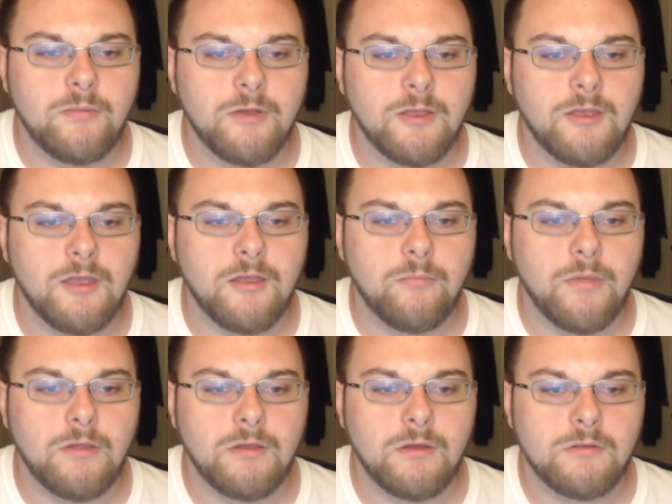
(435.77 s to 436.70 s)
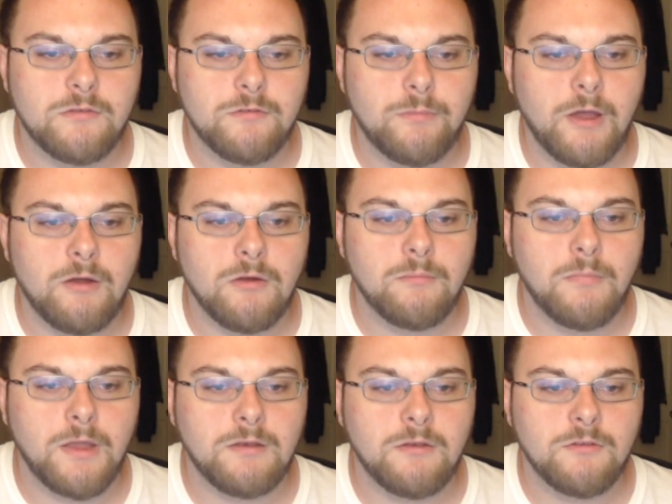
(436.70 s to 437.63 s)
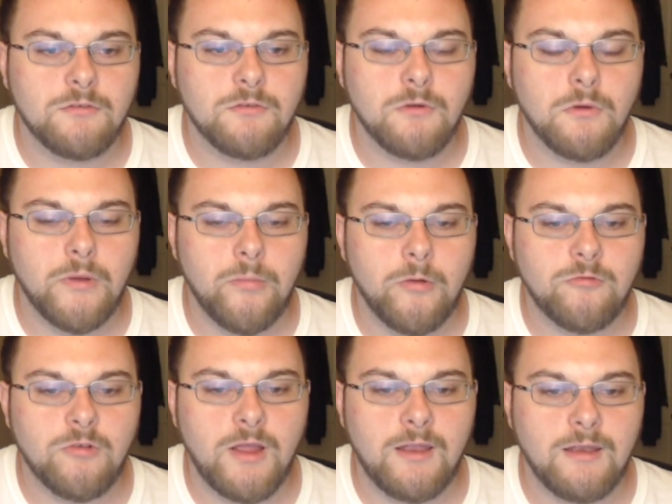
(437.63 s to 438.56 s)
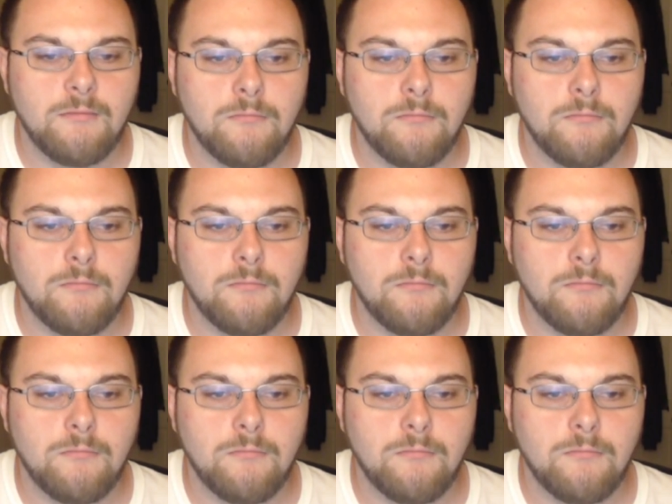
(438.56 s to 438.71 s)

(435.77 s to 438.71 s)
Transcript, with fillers: King and Meliodas' power might destroy Britannia.